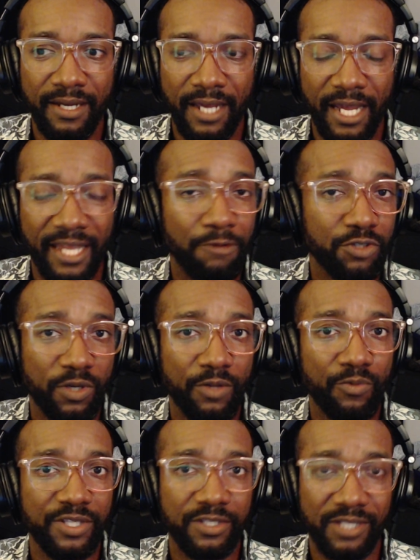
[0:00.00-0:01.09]
And that was one of the
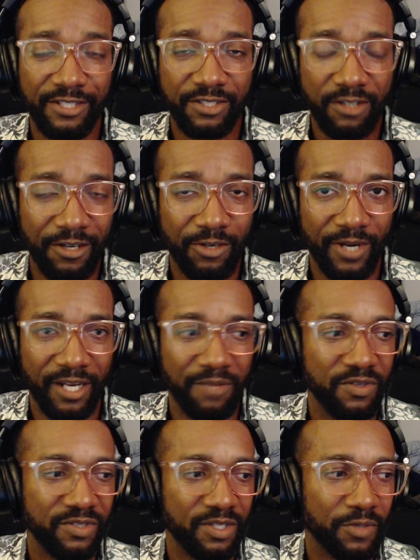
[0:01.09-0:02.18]
reasons I started creating
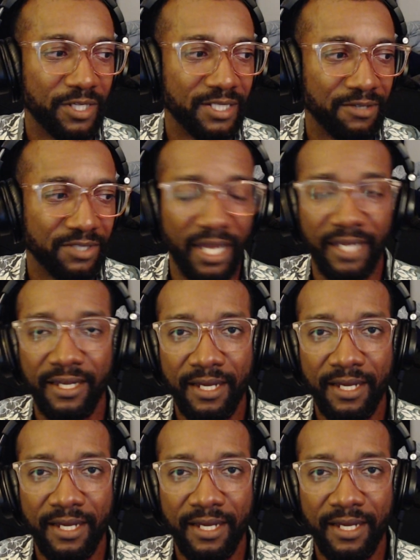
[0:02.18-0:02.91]
music, because I was like,